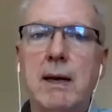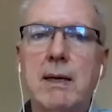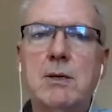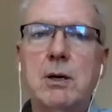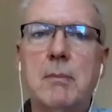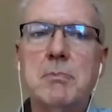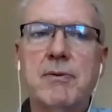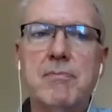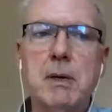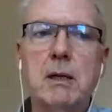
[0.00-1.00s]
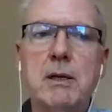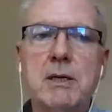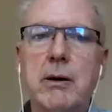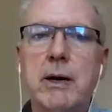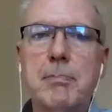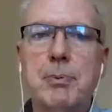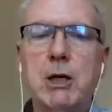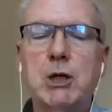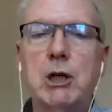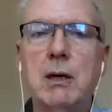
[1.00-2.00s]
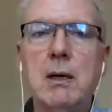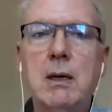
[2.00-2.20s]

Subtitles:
in terms of military pressure.